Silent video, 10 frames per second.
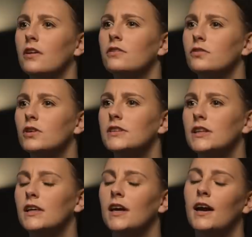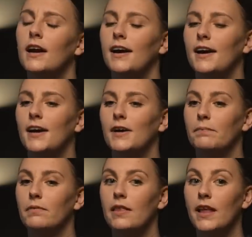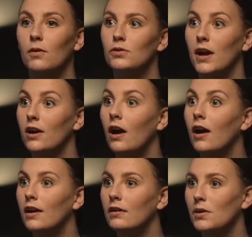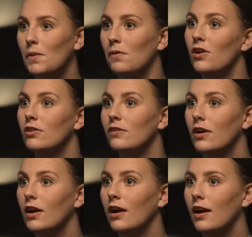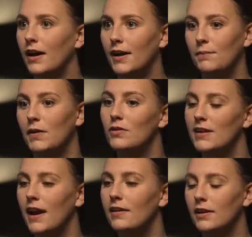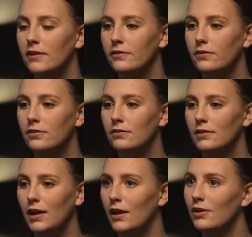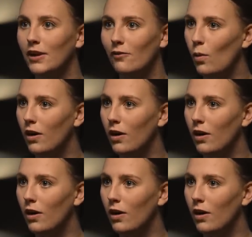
thousand fourteen. Um, and that was what I got in commemoration of her. Um, it was the idea of, yeah, You'll Never